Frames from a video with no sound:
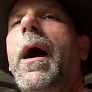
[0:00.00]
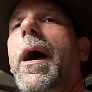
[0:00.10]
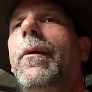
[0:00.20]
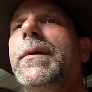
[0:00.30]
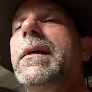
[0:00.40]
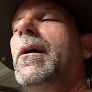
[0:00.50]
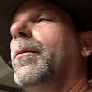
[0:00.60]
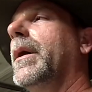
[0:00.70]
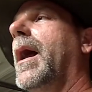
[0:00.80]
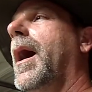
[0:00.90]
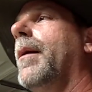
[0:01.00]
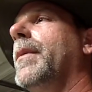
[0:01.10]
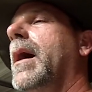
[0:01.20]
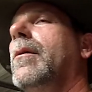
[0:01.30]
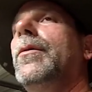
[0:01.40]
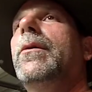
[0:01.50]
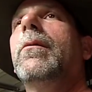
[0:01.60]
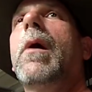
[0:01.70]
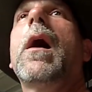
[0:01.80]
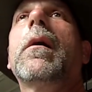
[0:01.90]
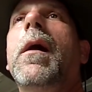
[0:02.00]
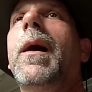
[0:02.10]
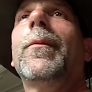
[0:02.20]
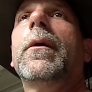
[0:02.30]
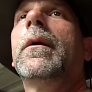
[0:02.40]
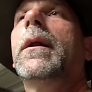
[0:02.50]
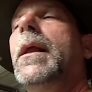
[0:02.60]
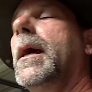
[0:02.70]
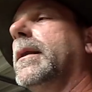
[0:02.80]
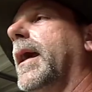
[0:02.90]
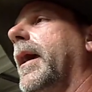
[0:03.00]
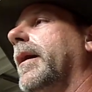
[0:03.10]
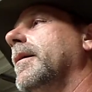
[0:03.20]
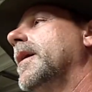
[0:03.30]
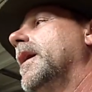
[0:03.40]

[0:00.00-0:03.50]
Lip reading: I will tell, but I'm not going to do rock climbing or nothing like that.